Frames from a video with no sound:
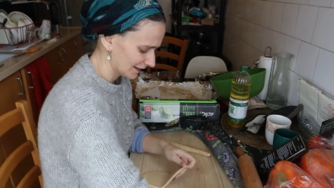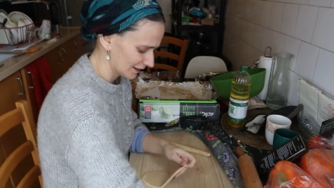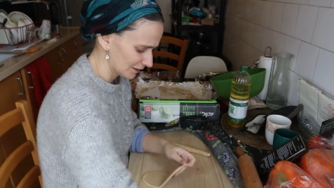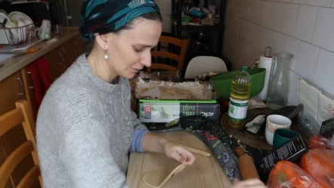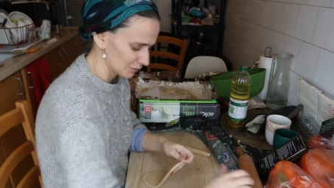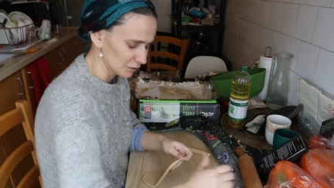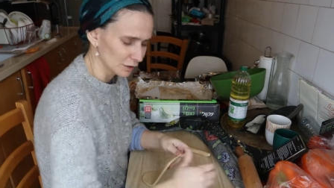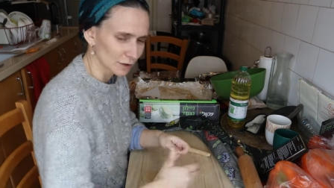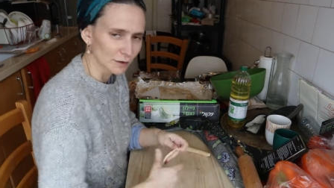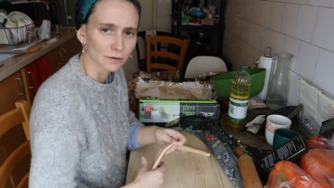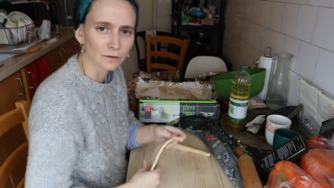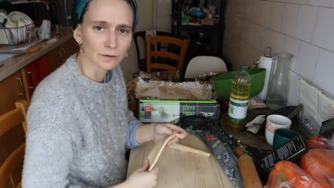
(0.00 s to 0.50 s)

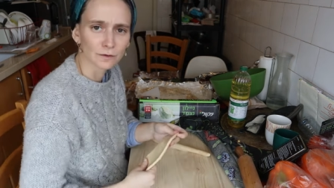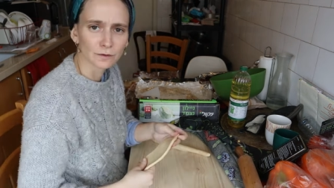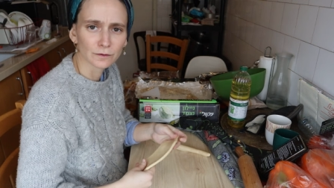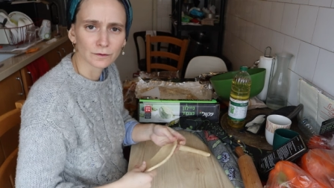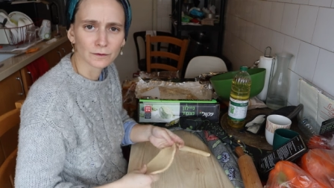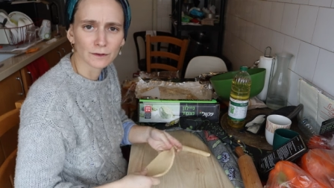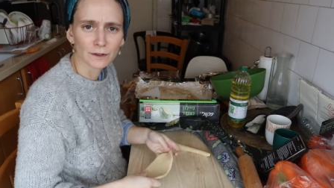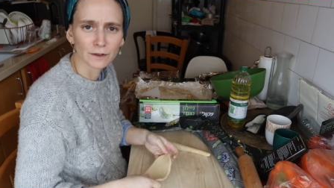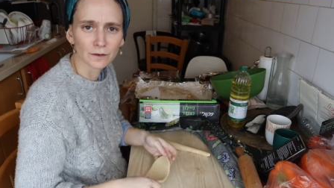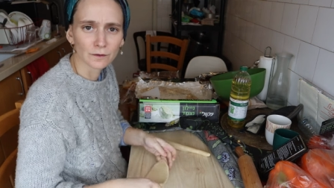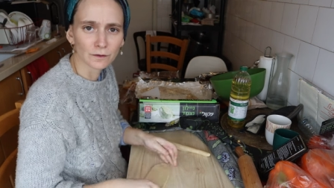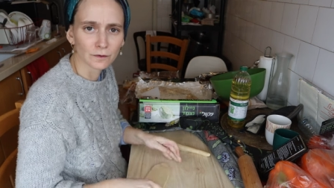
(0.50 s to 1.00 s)
if you're
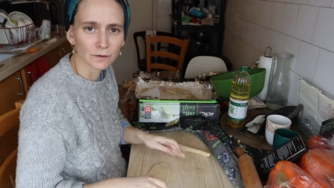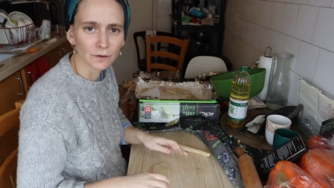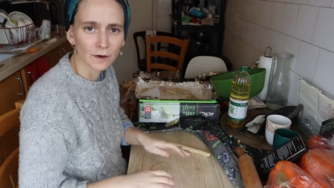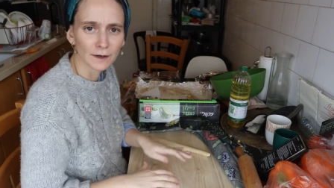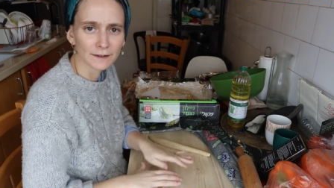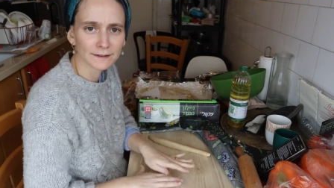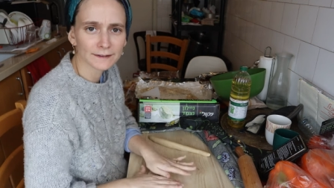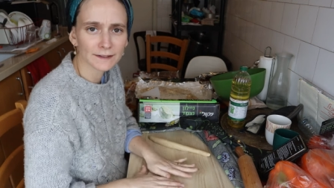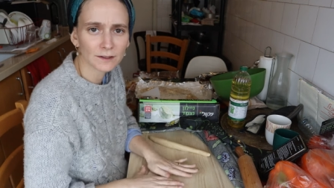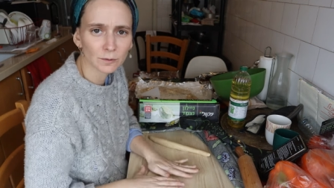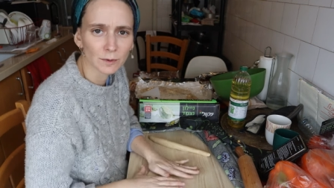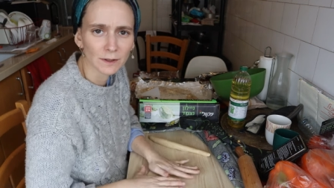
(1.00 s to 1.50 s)
f-
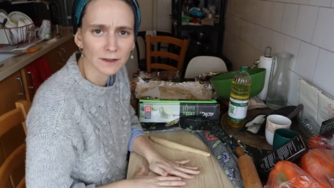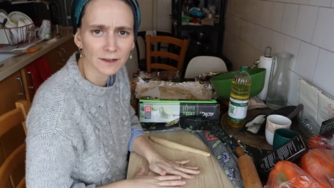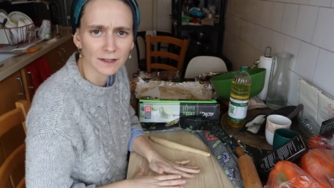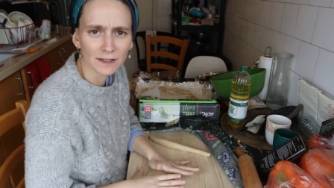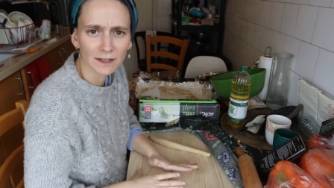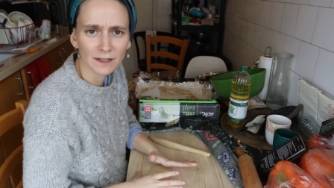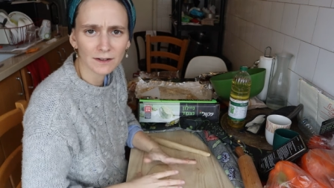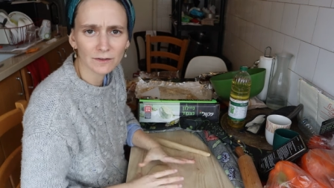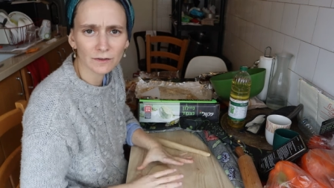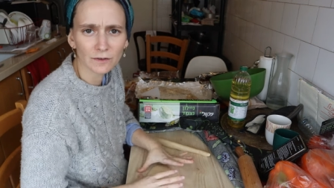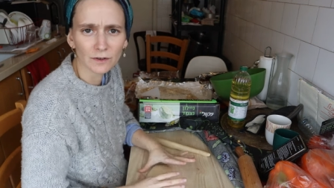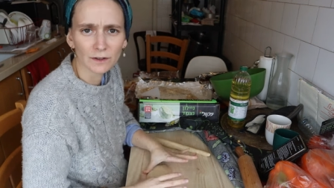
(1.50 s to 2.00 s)
confronted with
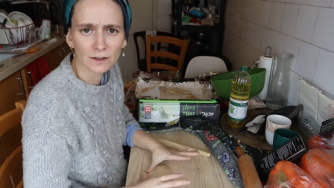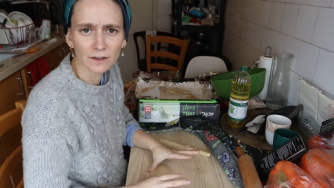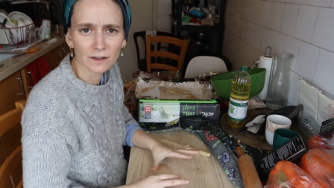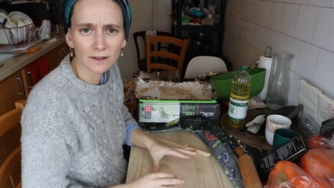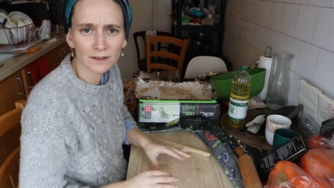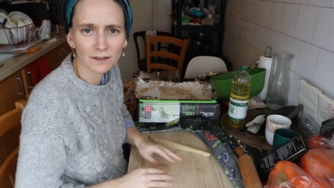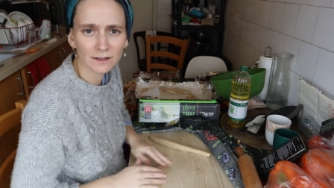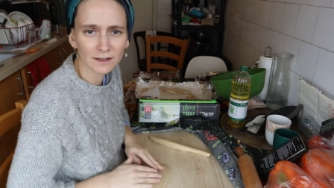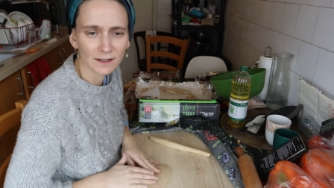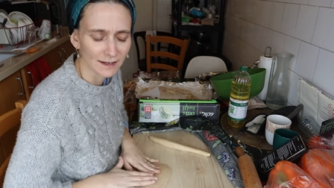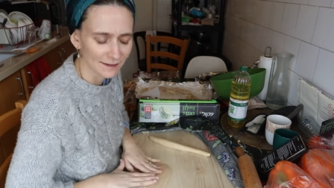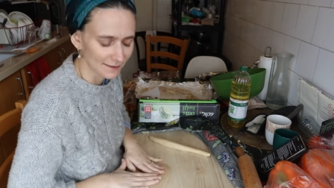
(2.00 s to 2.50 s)

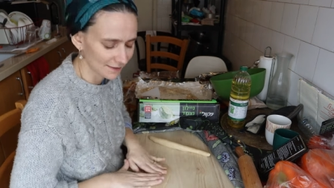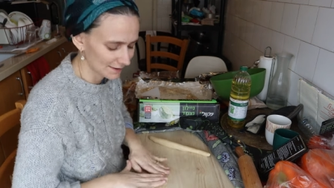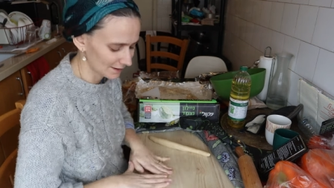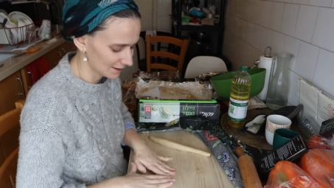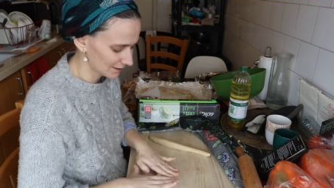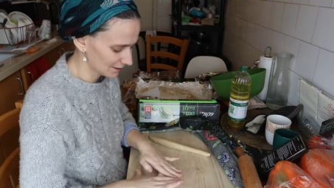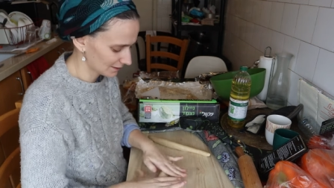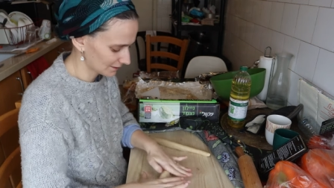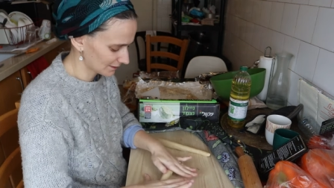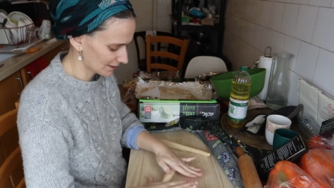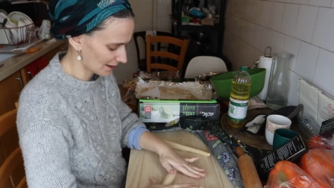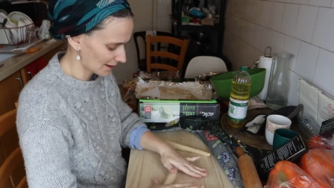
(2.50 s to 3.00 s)
evil, I
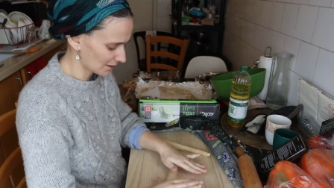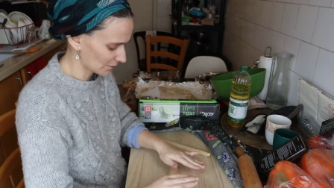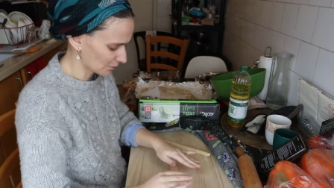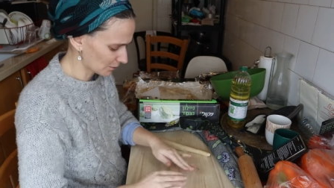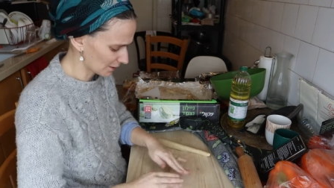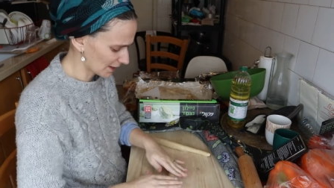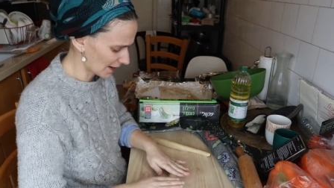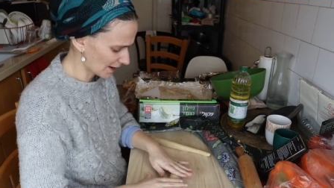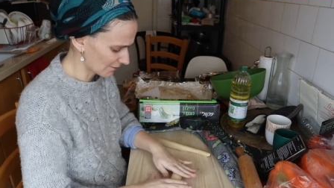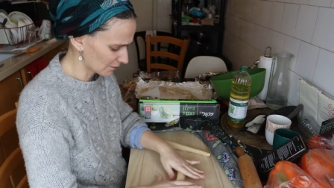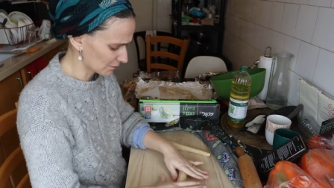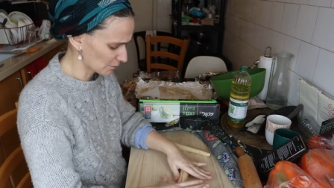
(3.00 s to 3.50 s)
think that
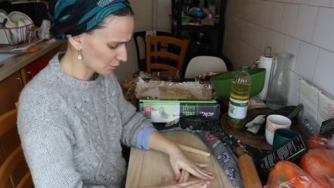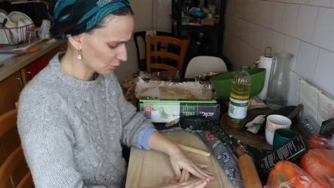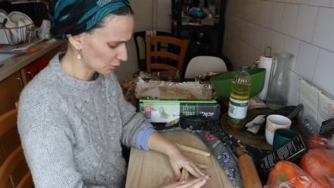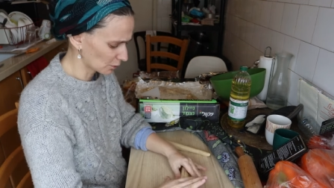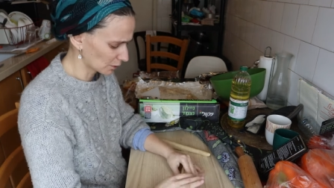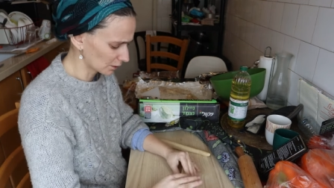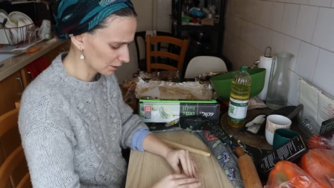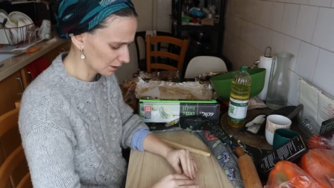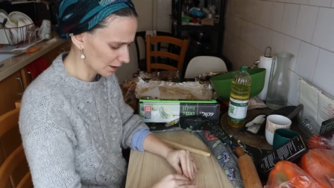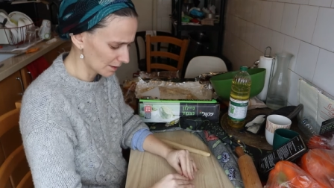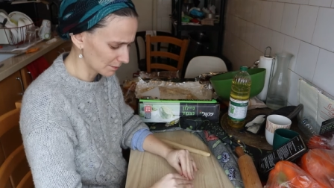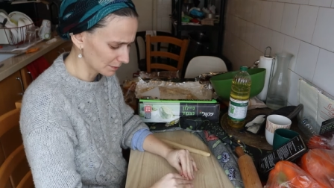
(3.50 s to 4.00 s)
we have a
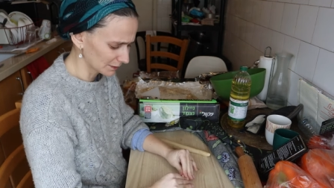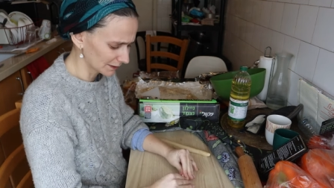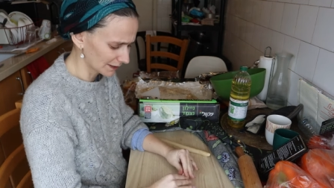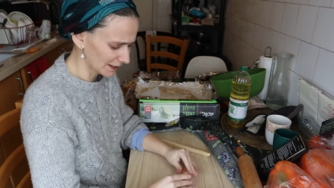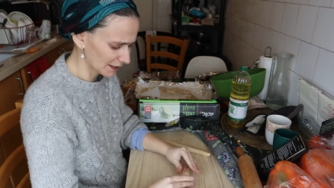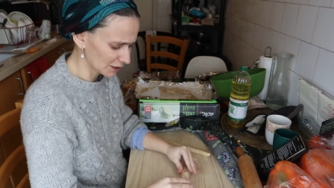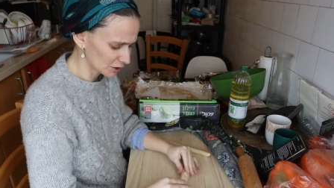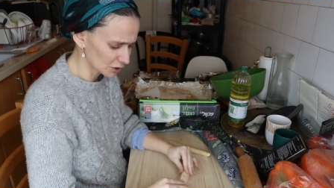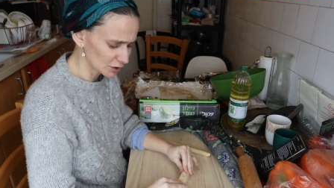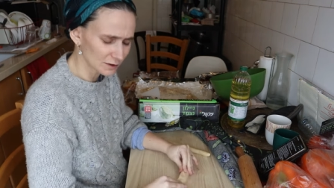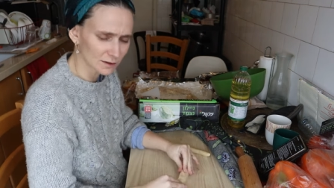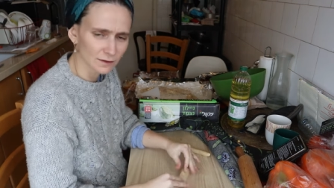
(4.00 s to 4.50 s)
moral
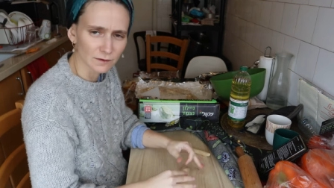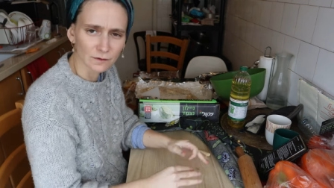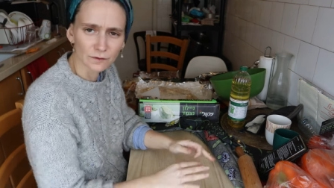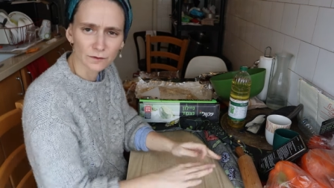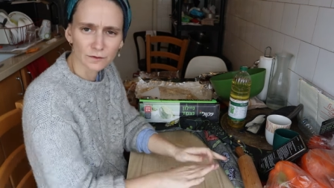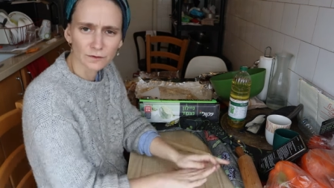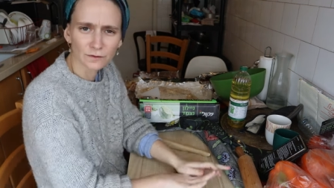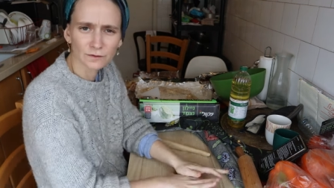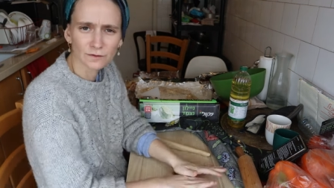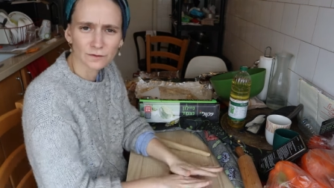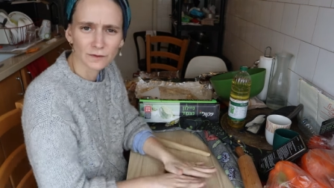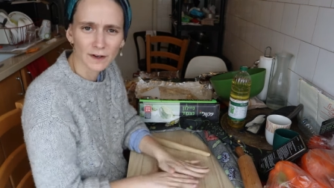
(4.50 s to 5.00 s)
obligation to
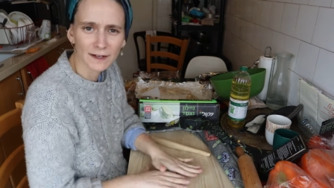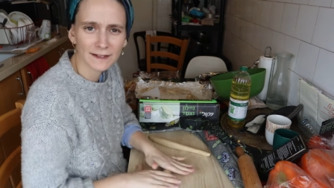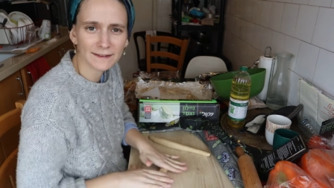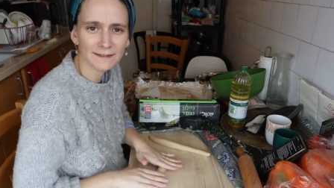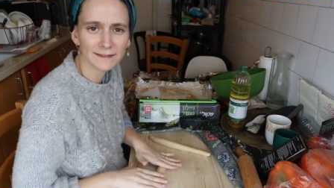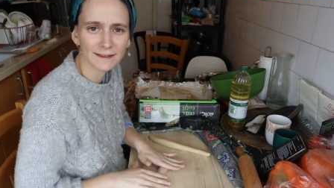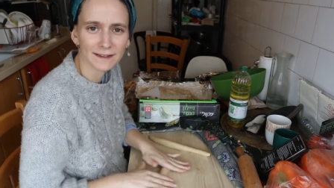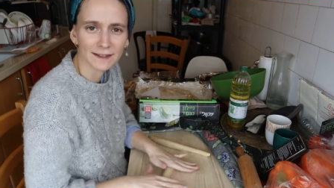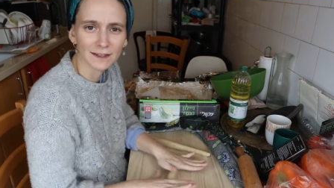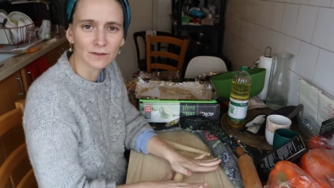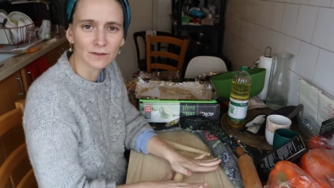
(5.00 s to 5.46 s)
fight the